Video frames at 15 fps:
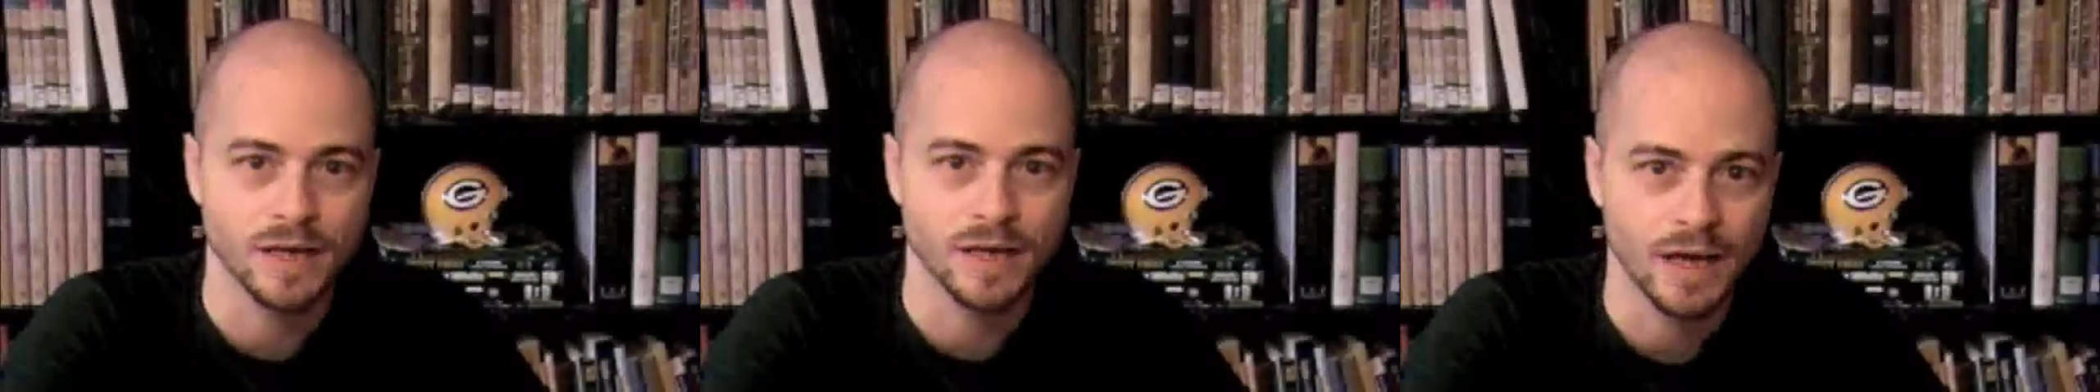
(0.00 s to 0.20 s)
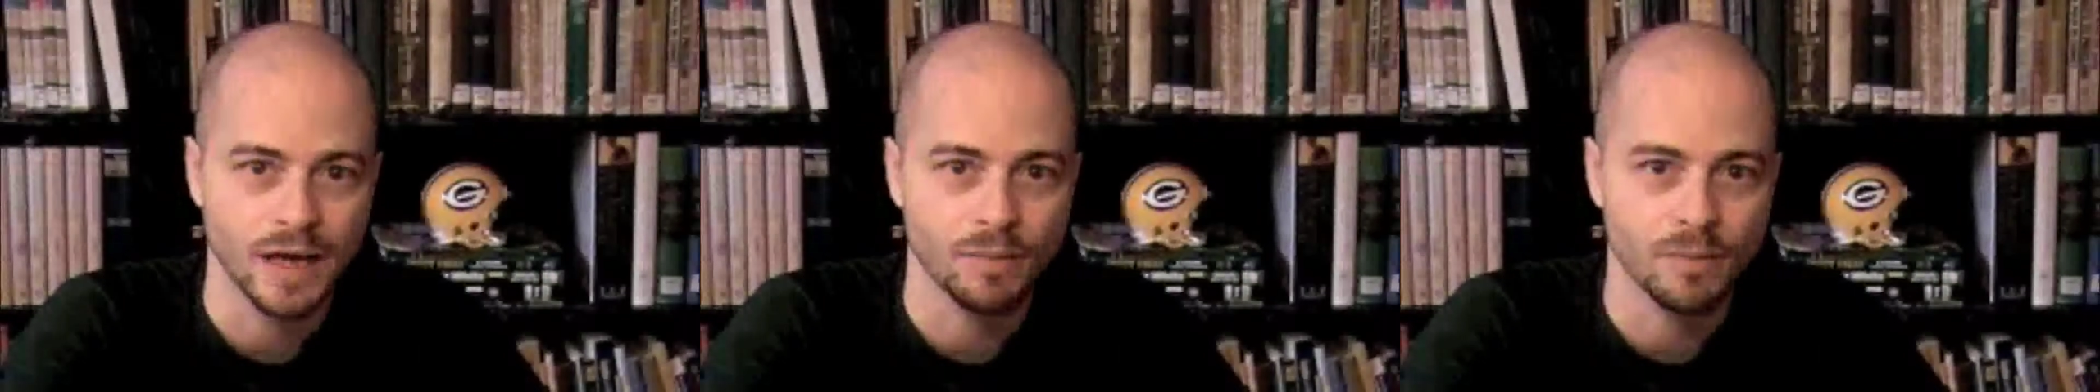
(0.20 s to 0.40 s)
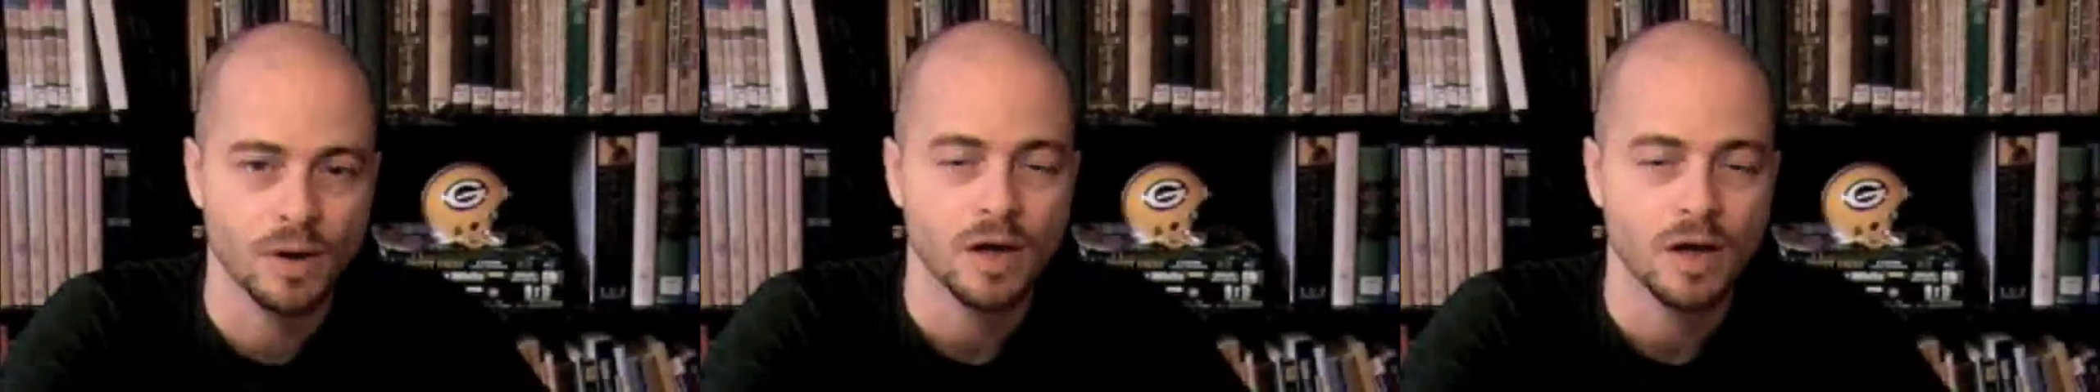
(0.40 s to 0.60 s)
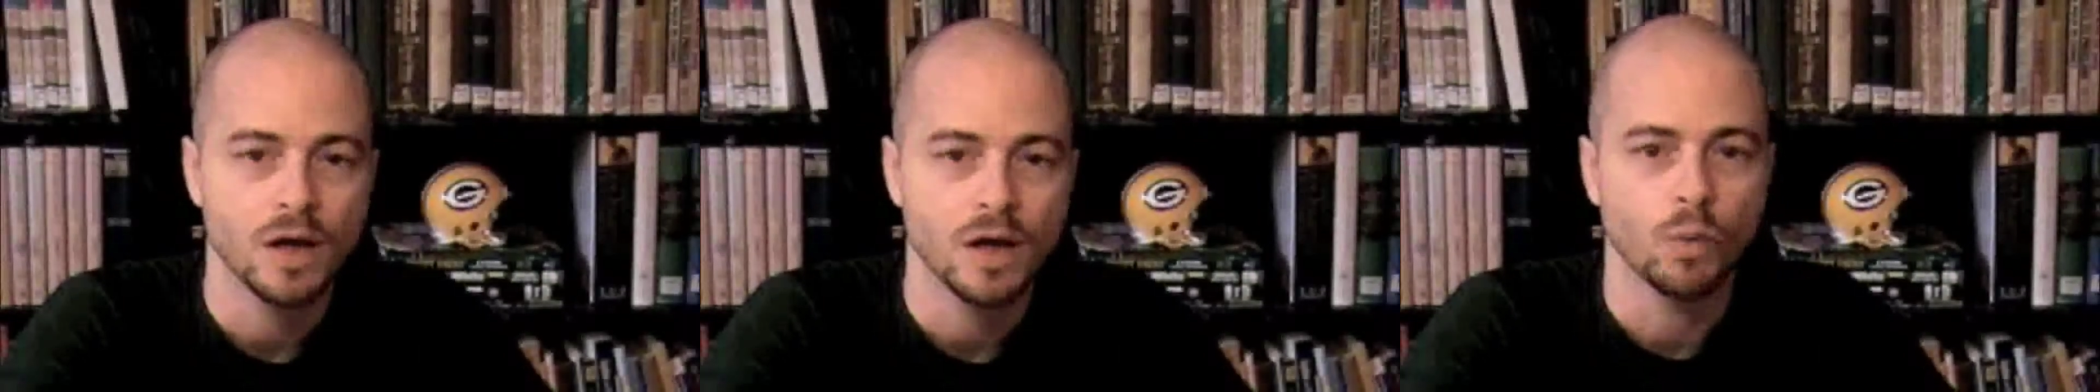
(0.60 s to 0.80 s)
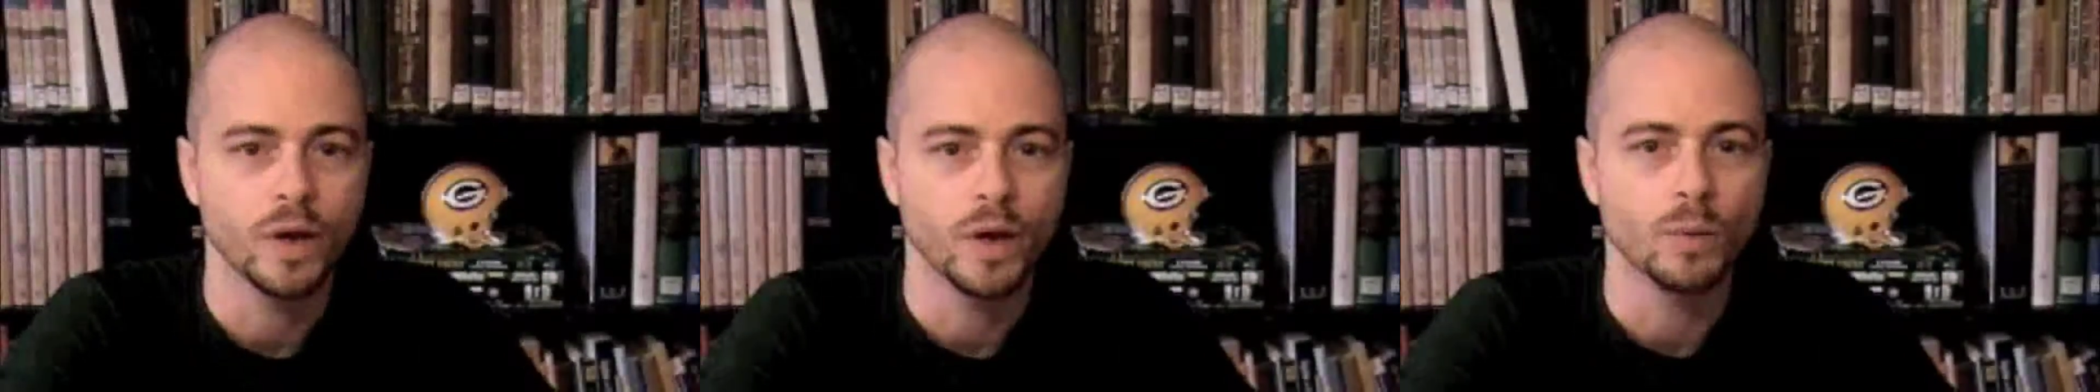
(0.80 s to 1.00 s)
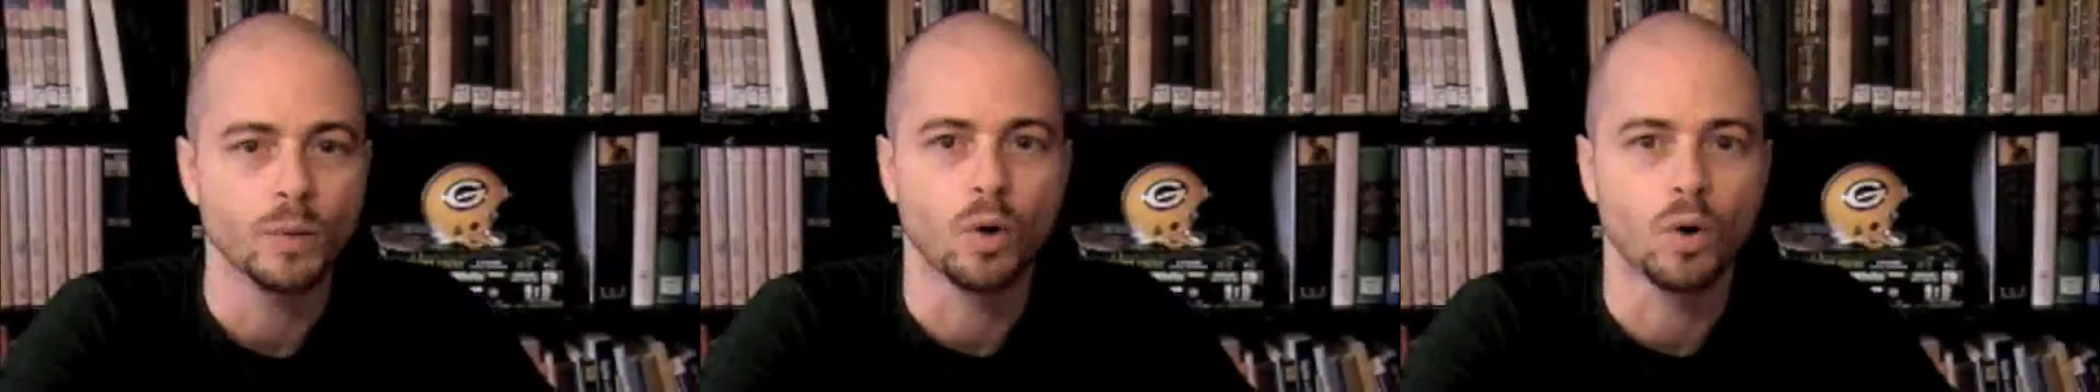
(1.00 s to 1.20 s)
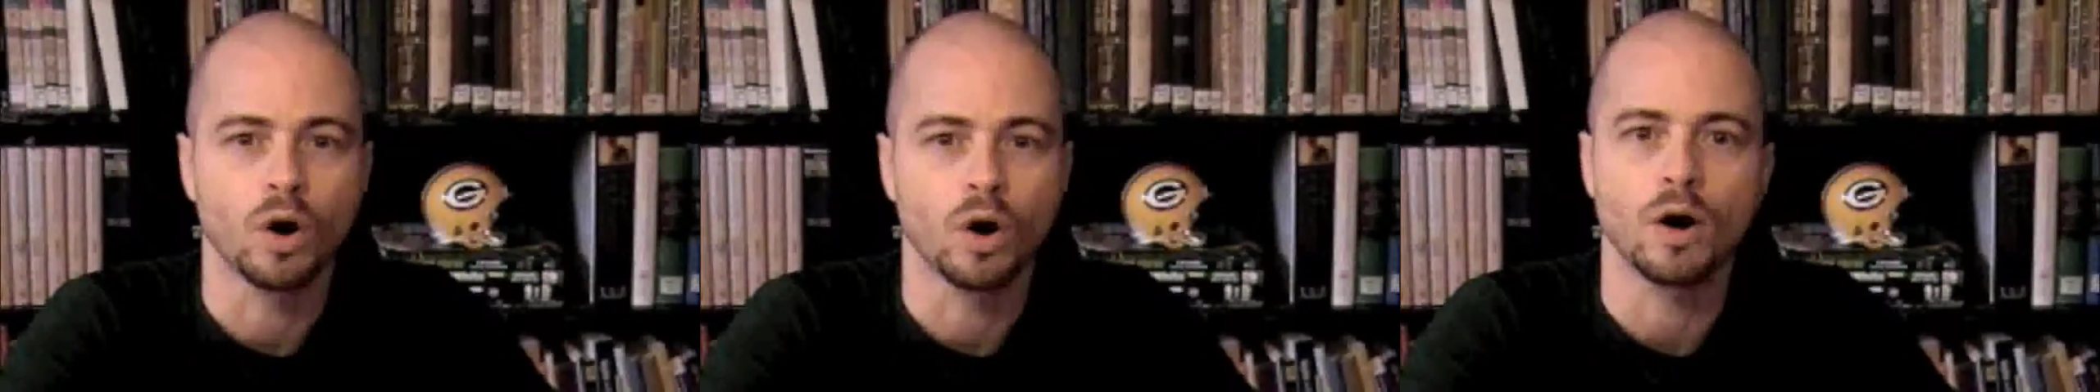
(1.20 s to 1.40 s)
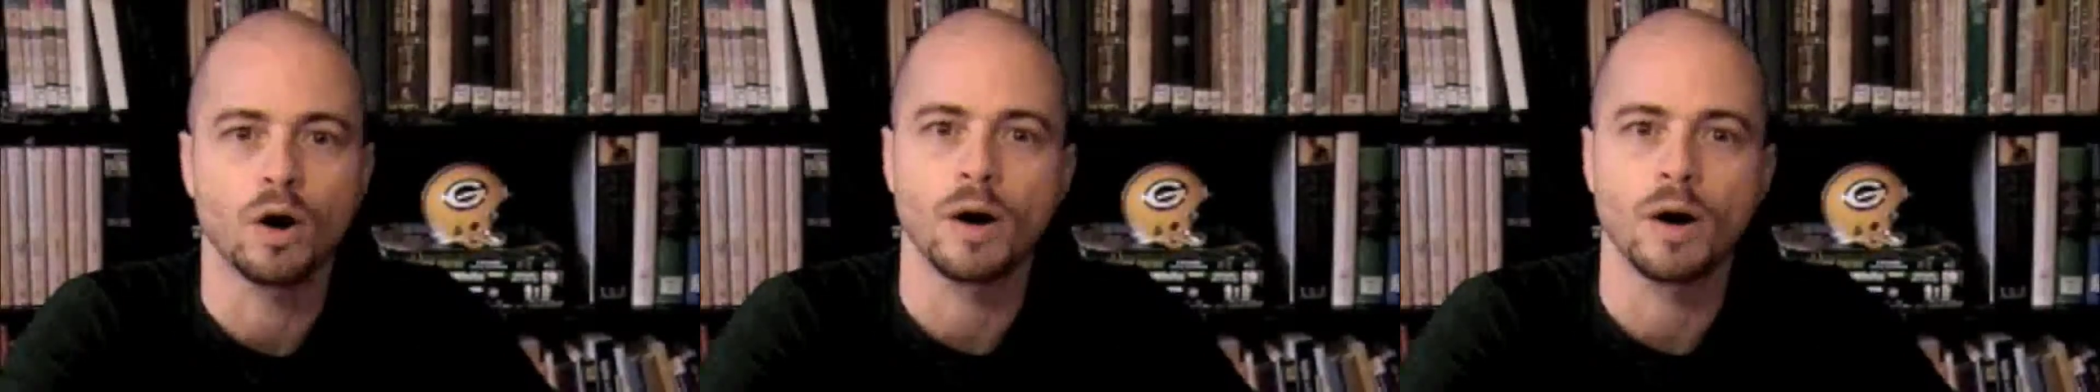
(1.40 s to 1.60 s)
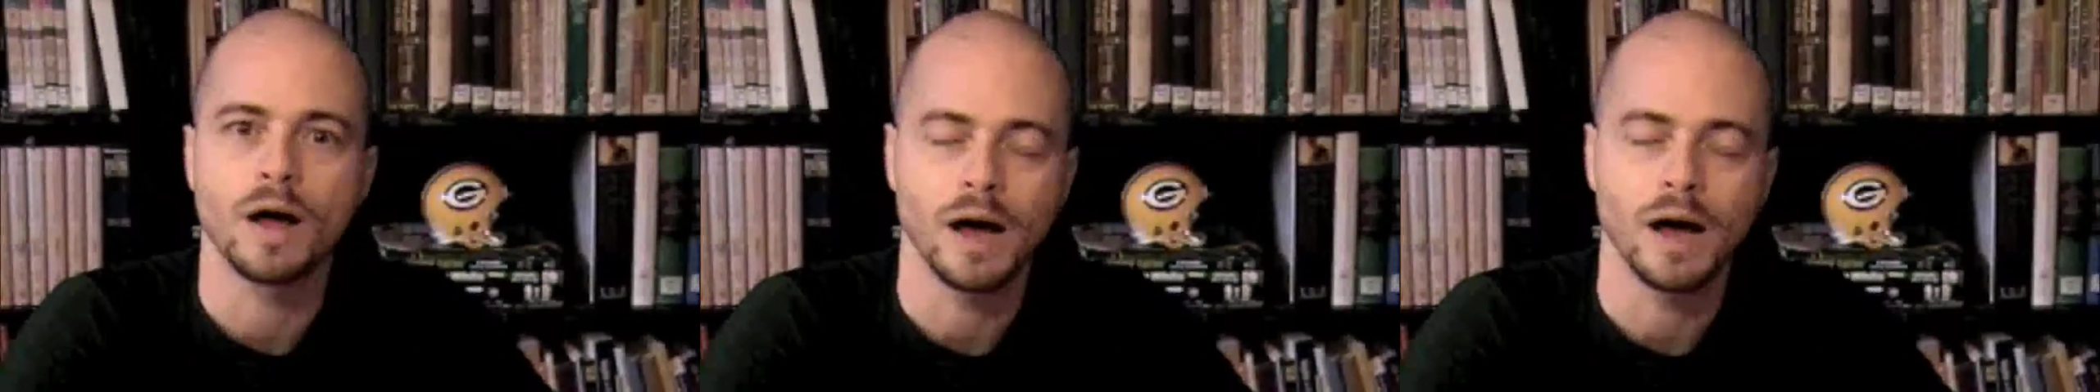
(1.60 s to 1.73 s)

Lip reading: game. We were